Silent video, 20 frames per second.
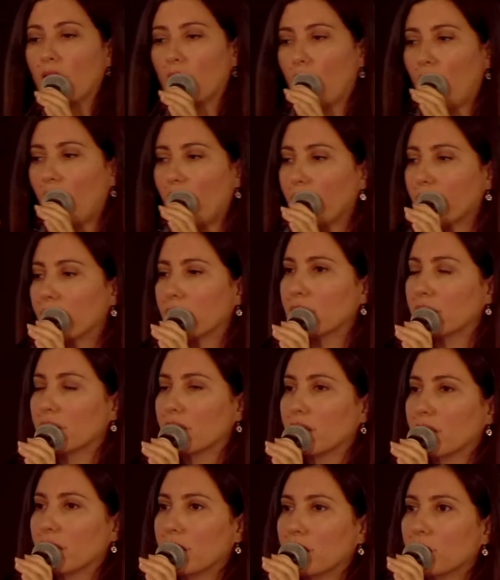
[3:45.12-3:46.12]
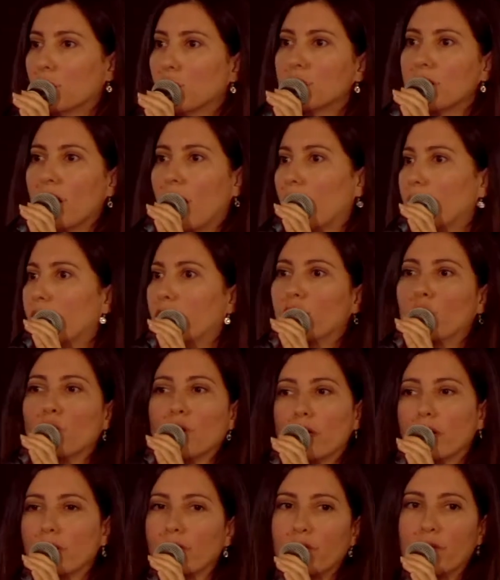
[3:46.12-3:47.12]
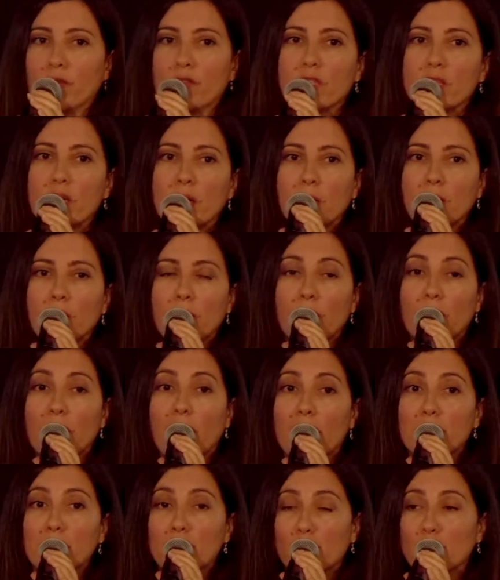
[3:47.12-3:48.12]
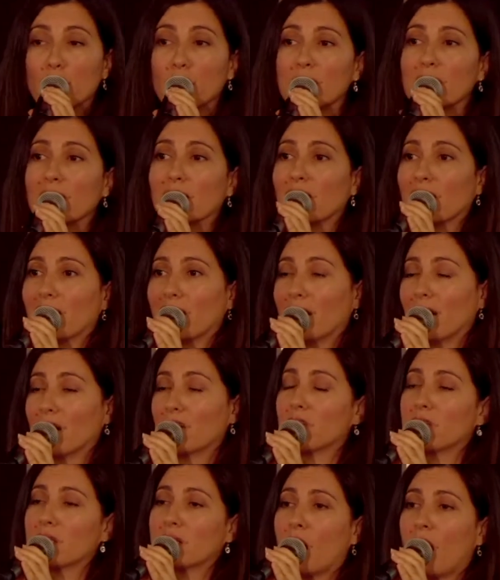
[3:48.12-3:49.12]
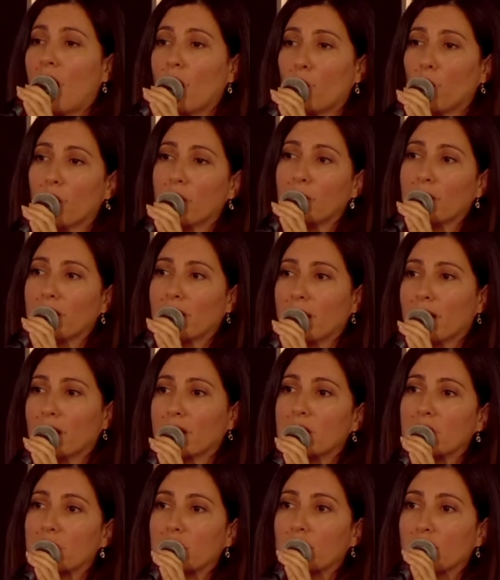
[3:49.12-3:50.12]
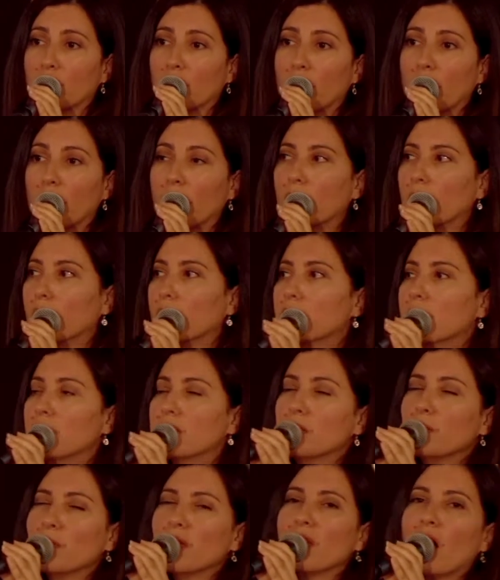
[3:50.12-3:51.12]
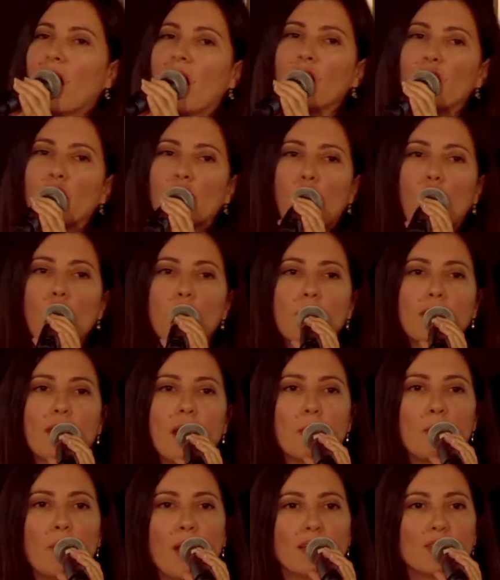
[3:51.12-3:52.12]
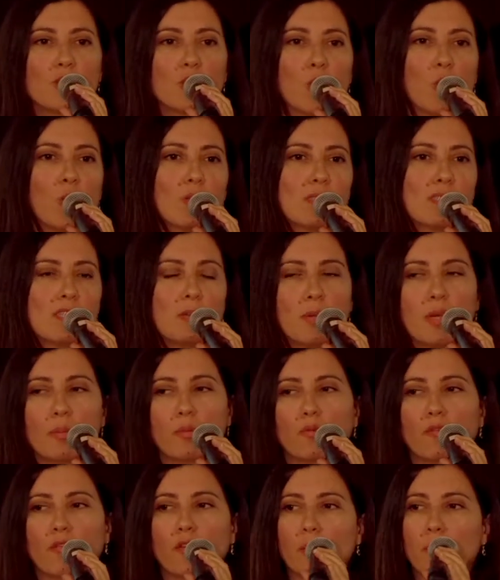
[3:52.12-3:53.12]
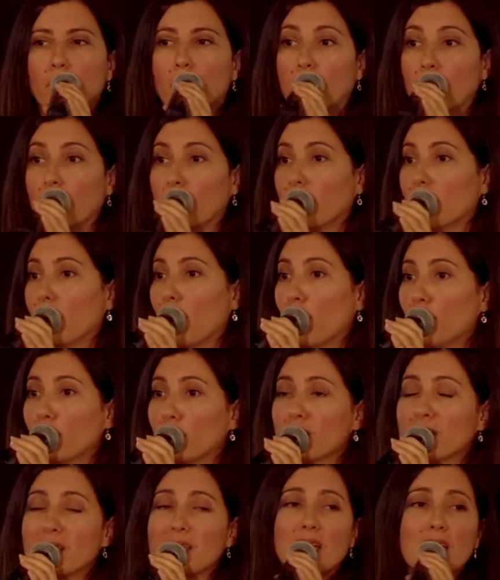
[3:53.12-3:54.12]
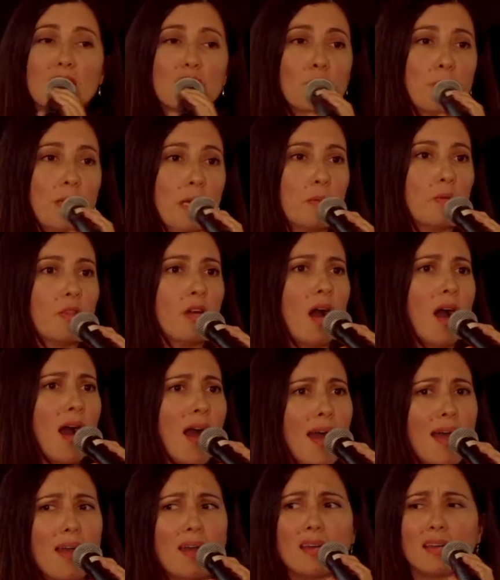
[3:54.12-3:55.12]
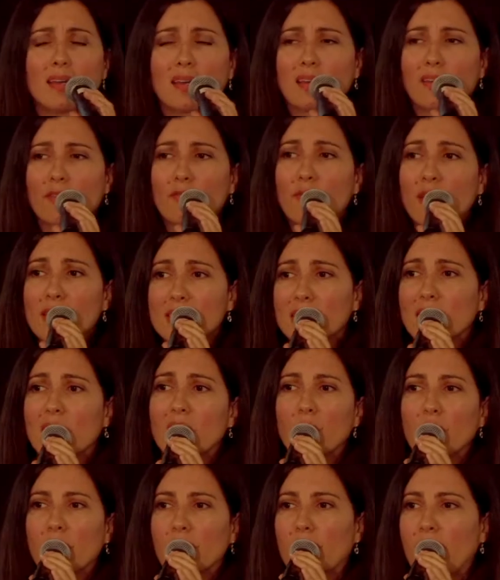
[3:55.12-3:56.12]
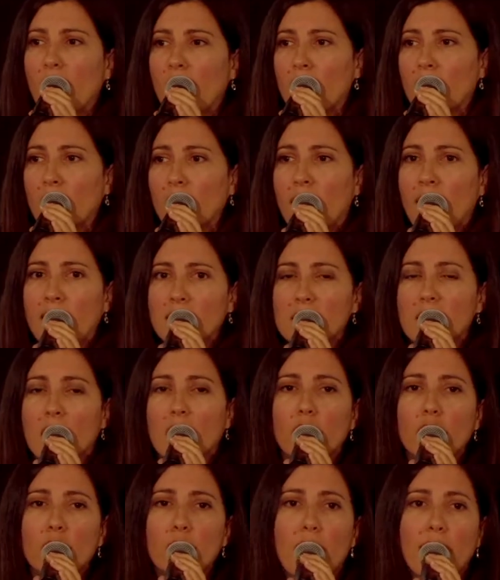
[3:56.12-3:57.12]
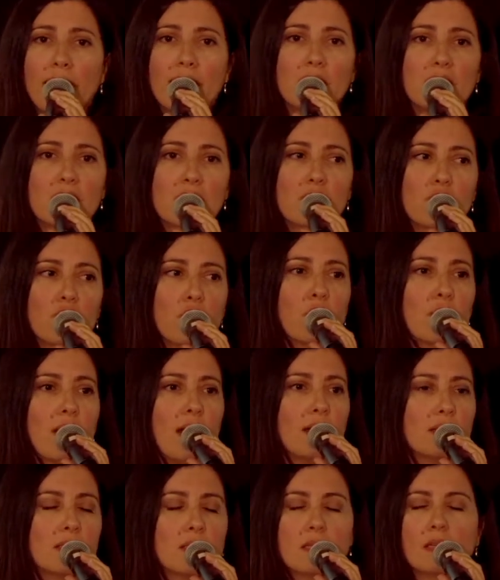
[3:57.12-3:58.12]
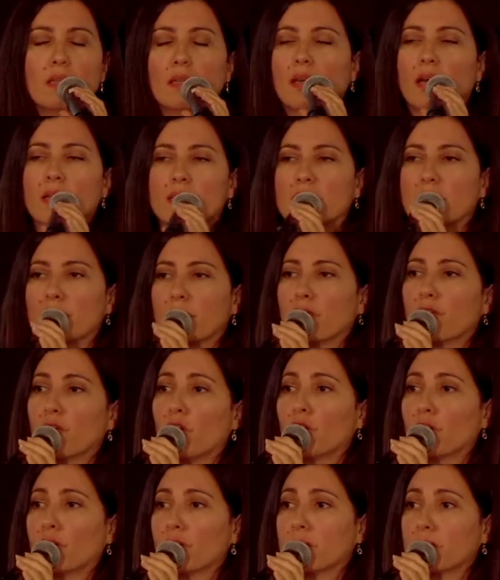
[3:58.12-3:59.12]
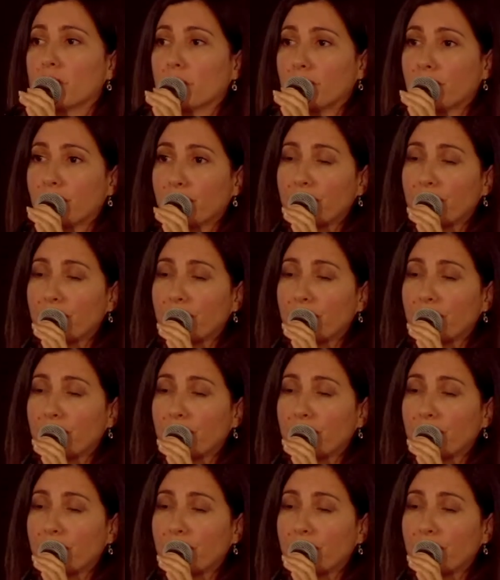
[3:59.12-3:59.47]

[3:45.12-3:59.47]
I could have 40 and 50, but I'm choosing the connections that I want to be connected to. Doesn't mean that I don't open up my doors to people from overseas or people that I resonate with that are outside of my industry or customer focus.